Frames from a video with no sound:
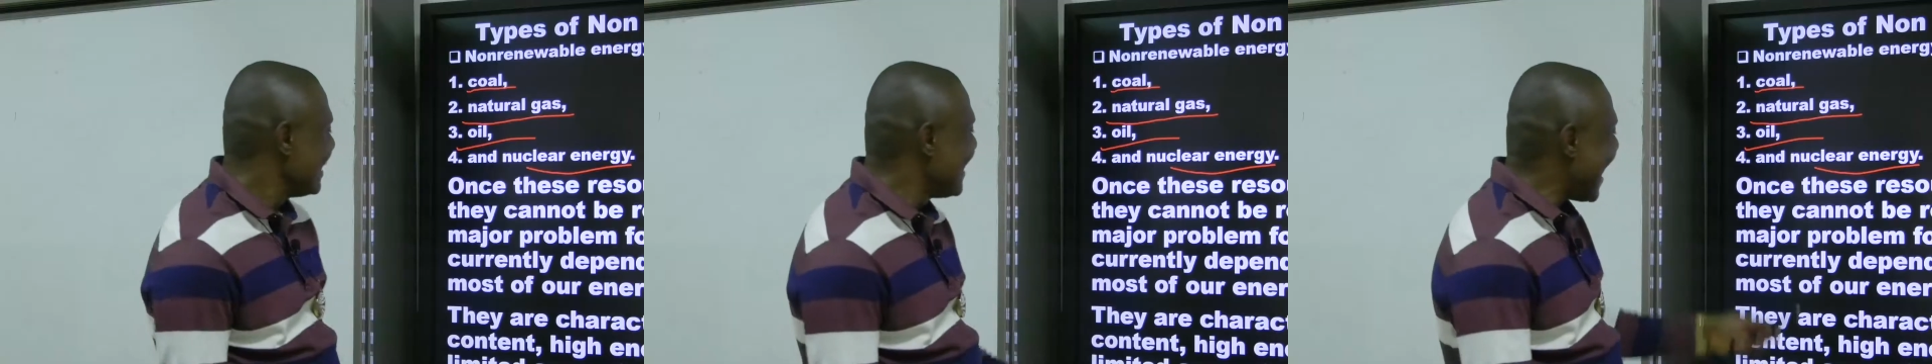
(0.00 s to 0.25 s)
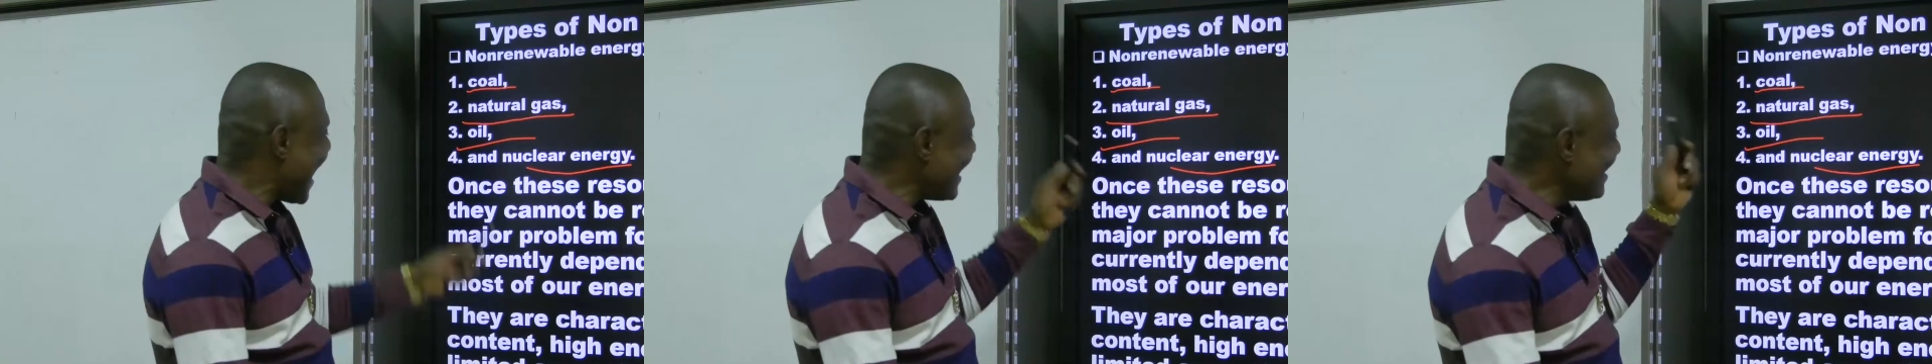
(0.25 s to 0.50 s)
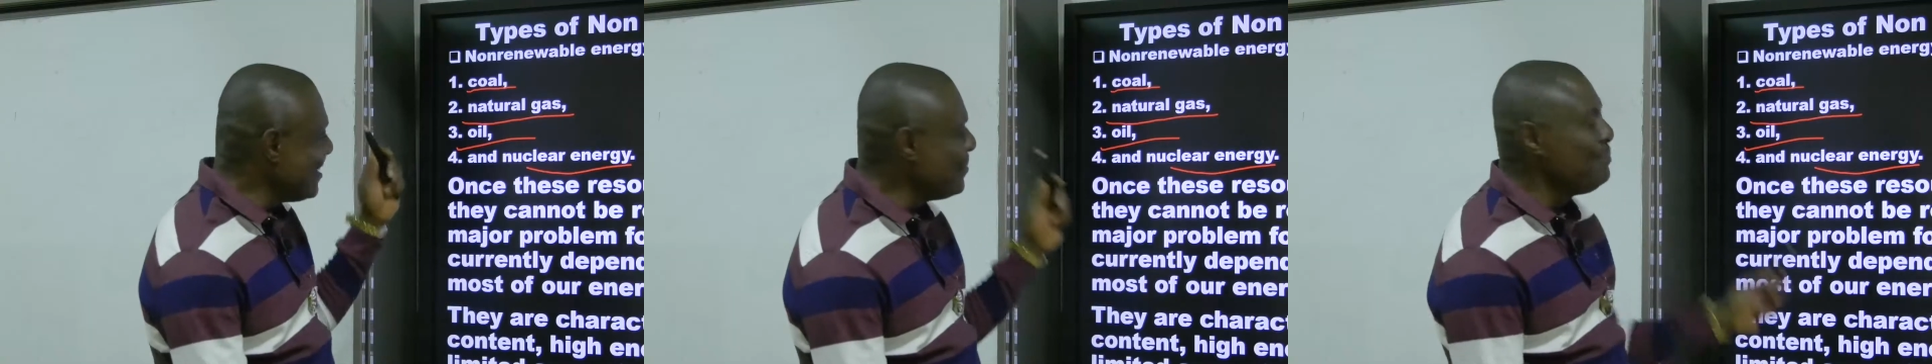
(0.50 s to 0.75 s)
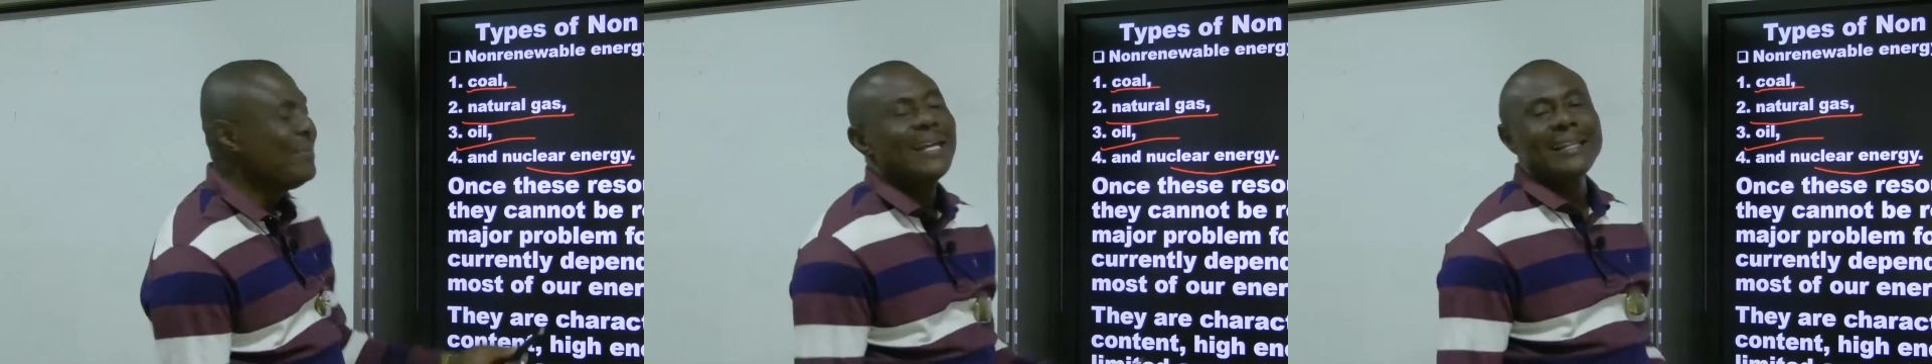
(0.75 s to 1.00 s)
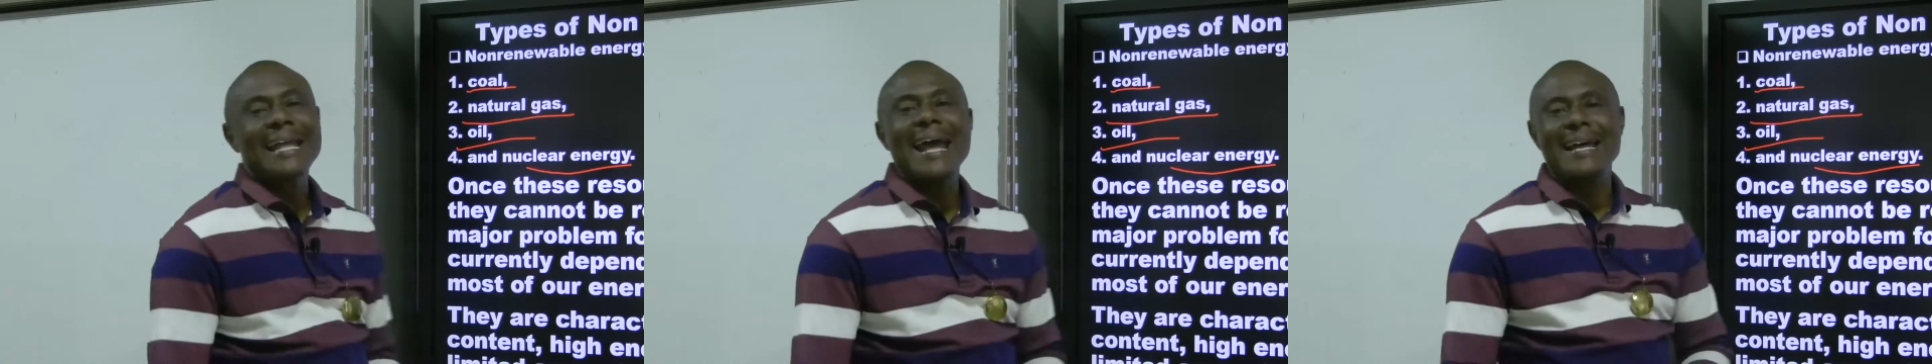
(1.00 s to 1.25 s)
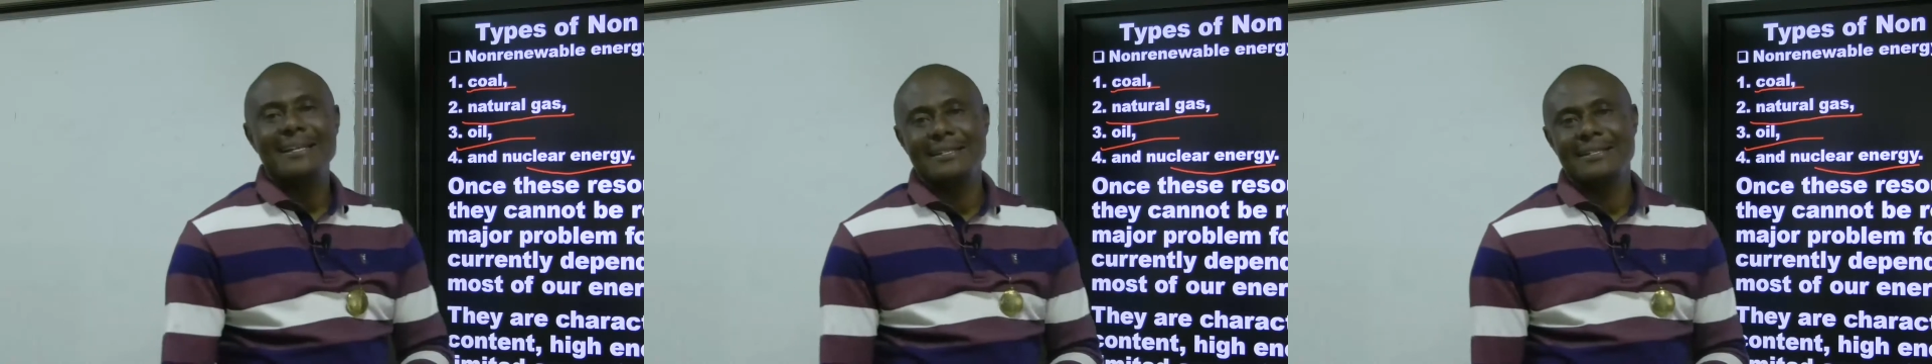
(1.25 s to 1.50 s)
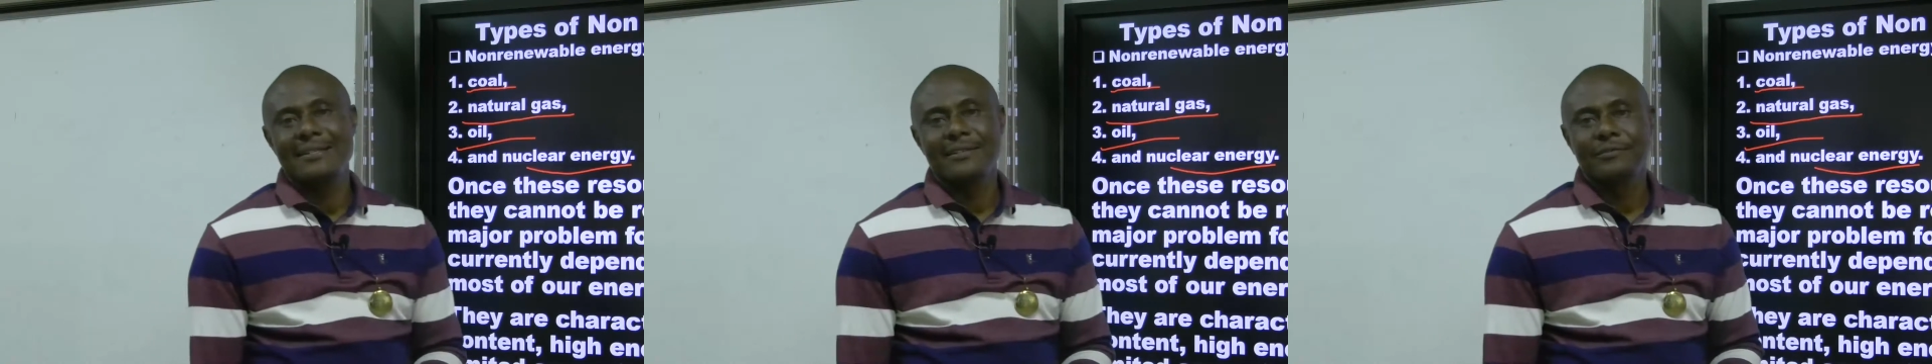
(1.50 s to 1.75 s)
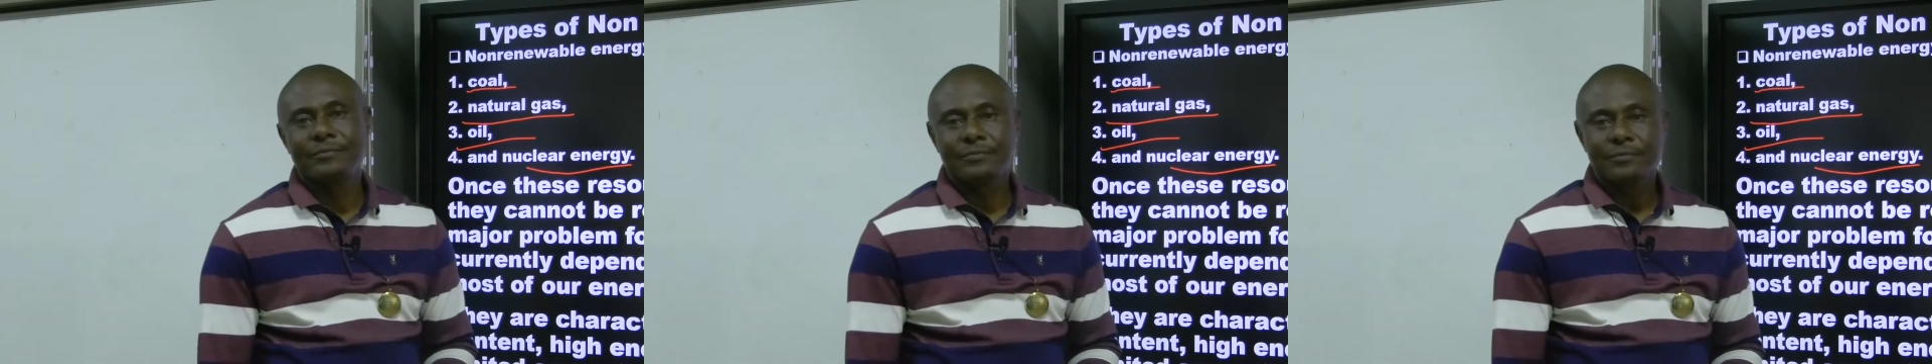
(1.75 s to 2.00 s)
they are limited.
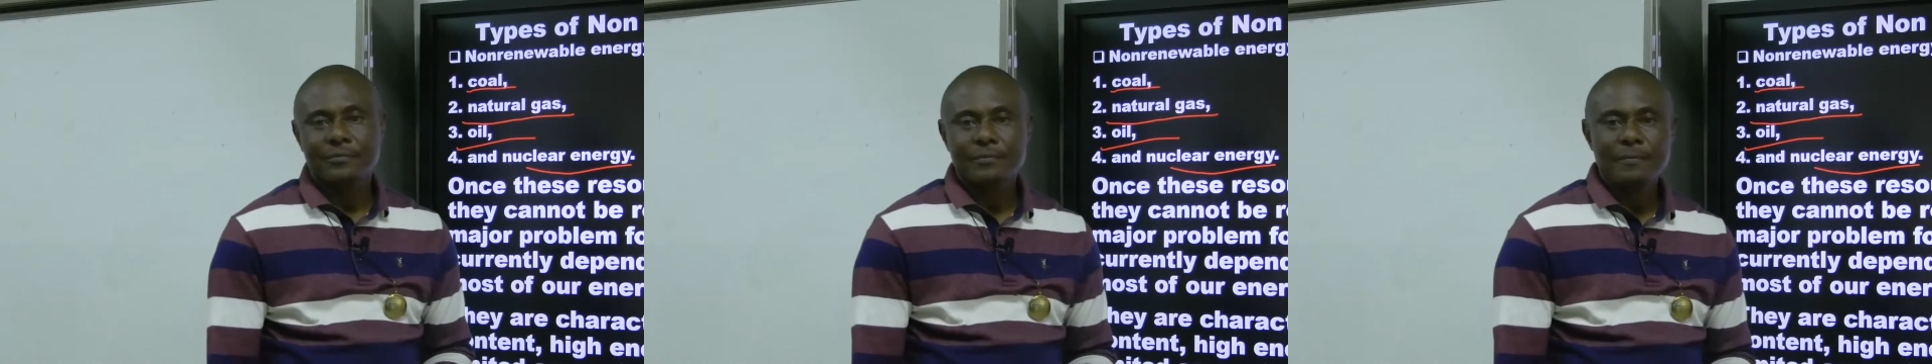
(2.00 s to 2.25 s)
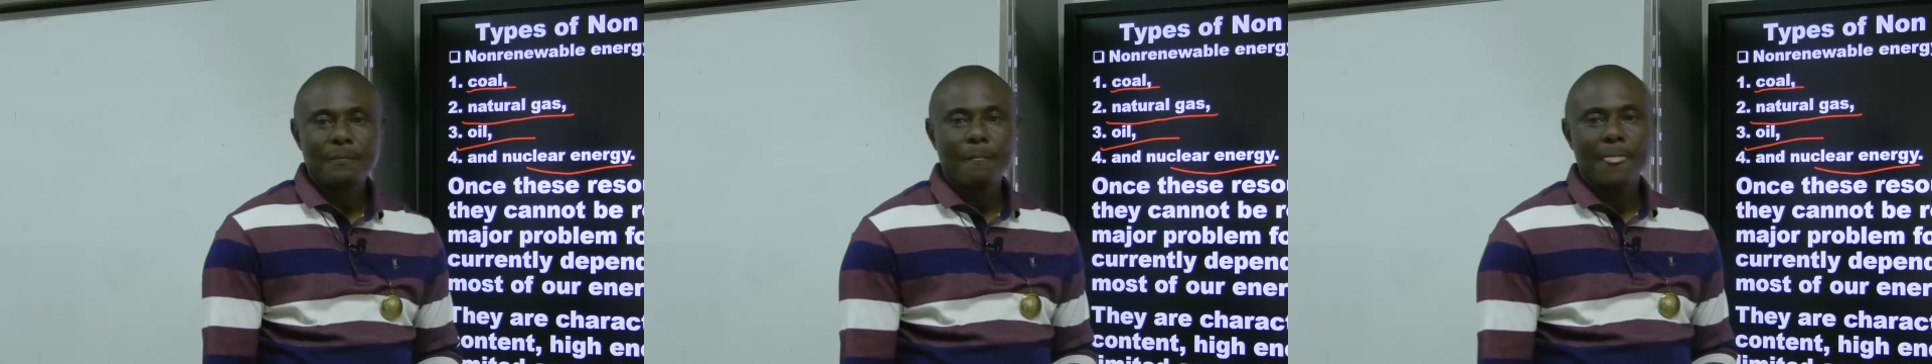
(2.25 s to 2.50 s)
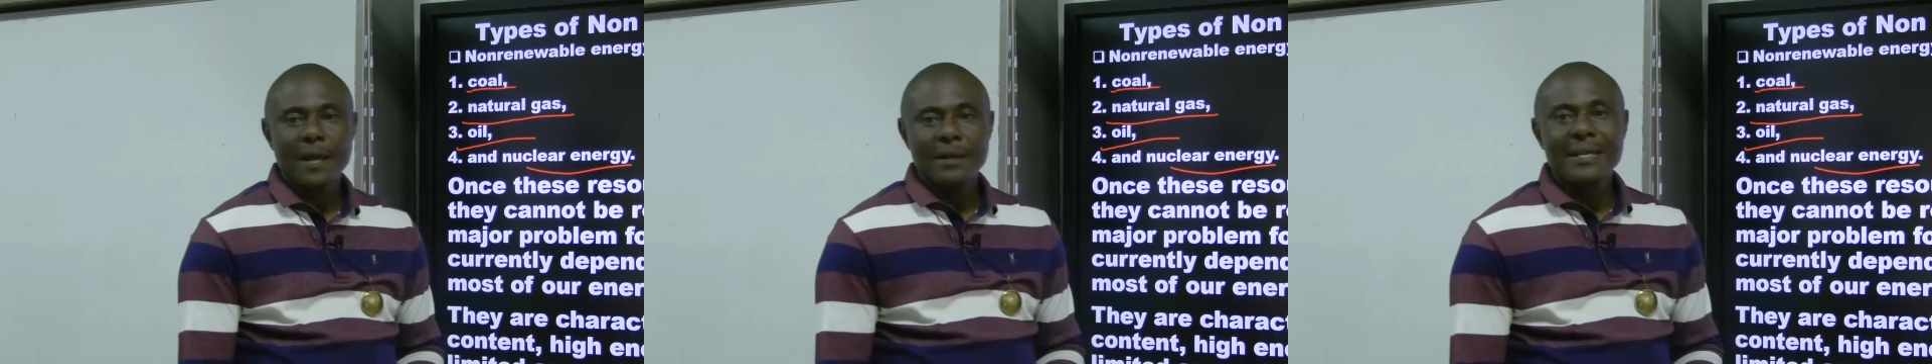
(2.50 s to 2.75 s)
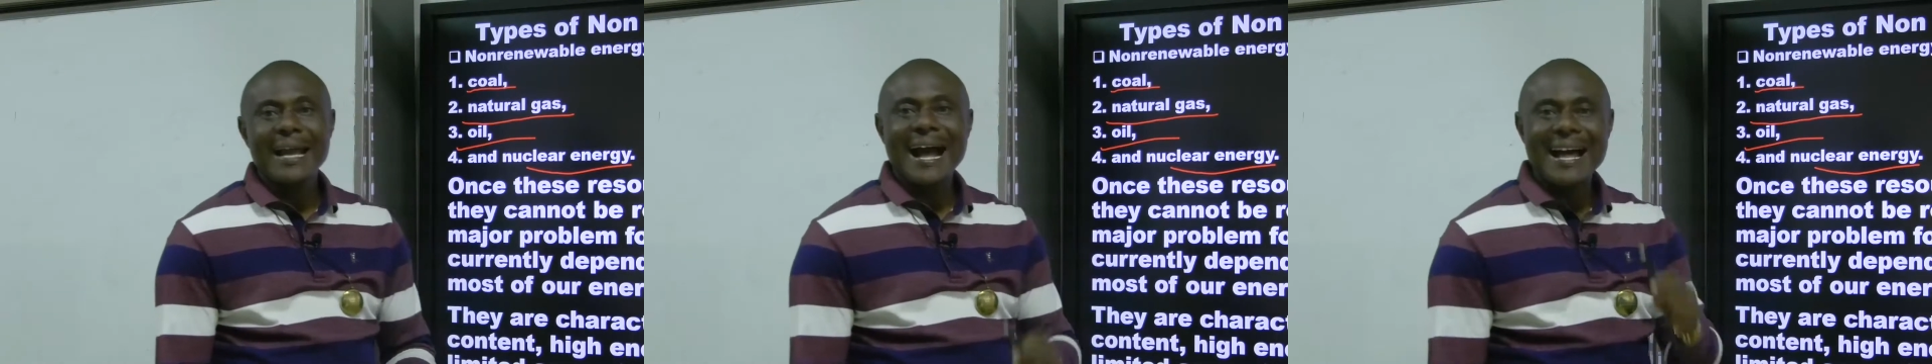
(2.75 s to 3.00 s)
They